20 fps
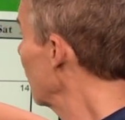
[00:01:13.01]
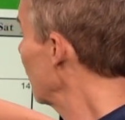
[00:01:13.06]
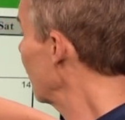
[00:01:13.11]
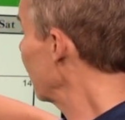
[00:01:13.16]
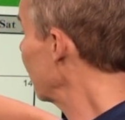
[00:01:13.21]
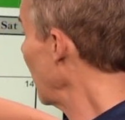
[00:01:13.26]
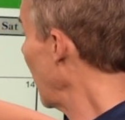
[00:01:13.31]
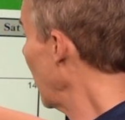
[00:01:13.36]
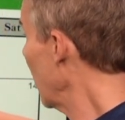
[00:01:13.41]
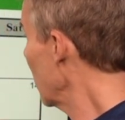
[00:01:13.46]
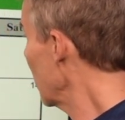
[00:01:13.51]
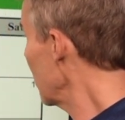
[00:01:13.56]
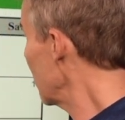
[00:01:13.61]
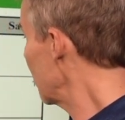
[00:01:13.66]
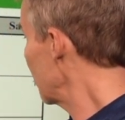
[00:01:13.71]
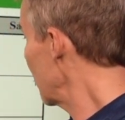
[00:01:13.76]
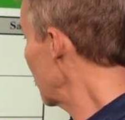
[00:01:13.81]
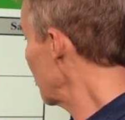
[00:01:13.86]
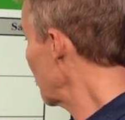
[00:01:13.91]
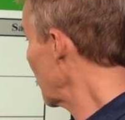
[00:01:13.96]
Sally
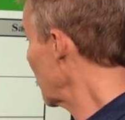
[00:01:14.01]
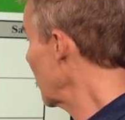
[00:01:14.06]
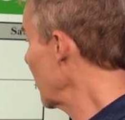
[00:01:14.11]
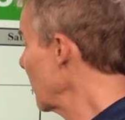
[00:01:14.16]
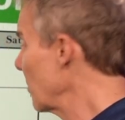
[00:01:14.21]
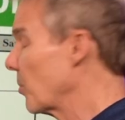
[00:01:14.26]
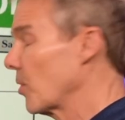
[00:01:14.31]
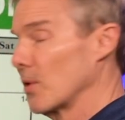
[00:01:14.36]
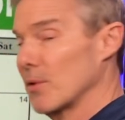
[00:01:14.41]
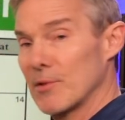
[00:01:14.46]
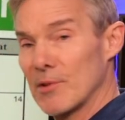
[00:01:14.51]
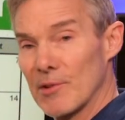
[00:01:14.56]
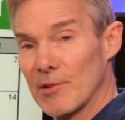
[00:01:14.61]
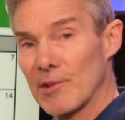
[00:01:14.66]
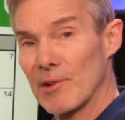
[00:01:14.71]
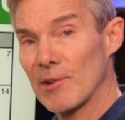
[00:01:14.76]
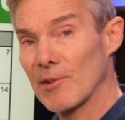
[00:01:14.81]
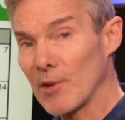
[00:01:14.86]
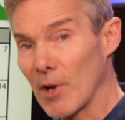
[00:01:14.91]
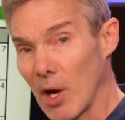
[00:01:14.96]
typically
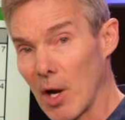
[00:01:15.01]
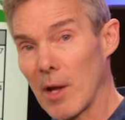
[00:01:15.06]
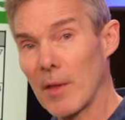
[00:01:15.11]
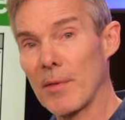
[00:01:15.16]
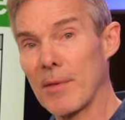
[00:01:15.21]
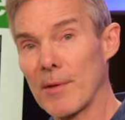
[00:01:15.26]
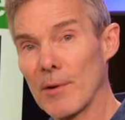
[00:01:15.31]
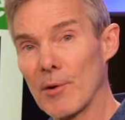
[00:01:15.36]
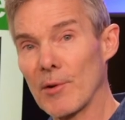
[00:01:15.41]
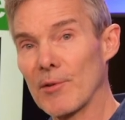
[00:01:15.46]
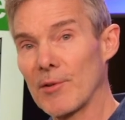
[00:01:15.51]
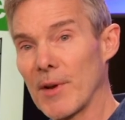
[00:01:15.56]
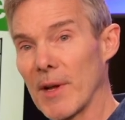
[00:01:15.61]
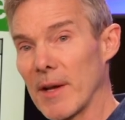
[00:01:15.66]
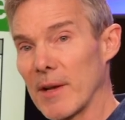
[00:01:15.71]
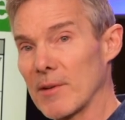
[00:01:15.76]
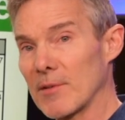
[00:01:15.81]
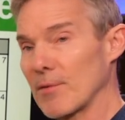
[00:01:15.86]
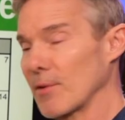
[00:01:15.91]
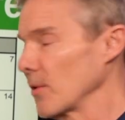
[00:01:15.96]
purchases on
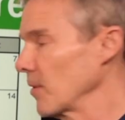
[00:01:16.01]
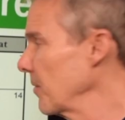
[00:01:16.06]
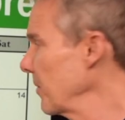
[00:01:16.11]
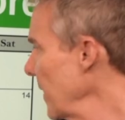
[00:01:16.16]
Thursdays for the